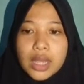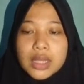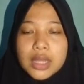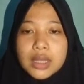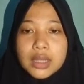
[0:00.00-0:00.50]

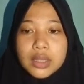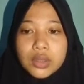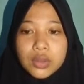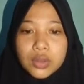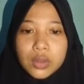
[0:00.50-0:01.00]
In
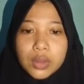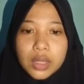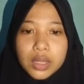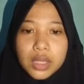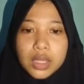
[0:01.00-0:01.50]
sentence 2,
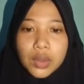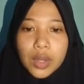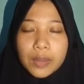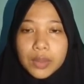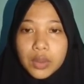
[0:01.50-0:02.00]
it
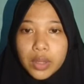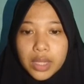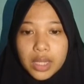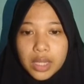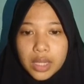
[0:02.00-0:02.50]
described the
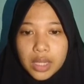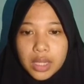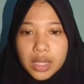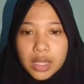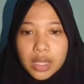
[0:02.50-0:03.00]
way
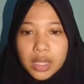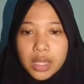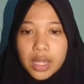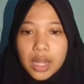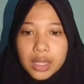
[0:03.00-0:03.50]
he
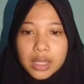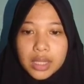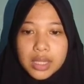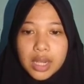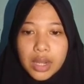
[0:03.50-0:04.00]
cut
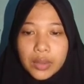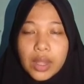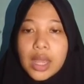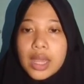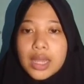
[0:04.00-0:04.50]
his hair.
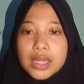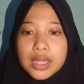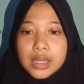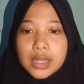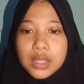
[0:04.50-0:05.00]
In
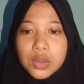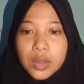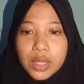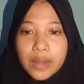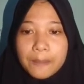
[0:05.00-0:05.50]
sentence
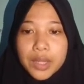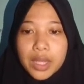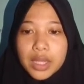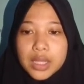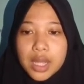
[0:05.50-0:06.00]
3,
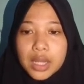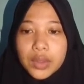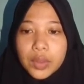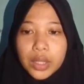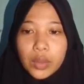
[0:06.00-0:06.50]
it's
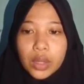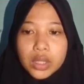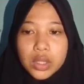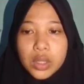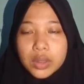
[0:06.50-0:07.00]
unclear
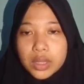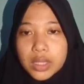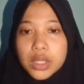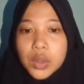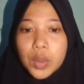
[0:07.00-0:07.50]
what
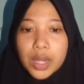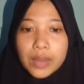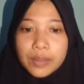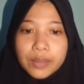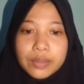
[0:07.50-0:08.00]
Charlie described.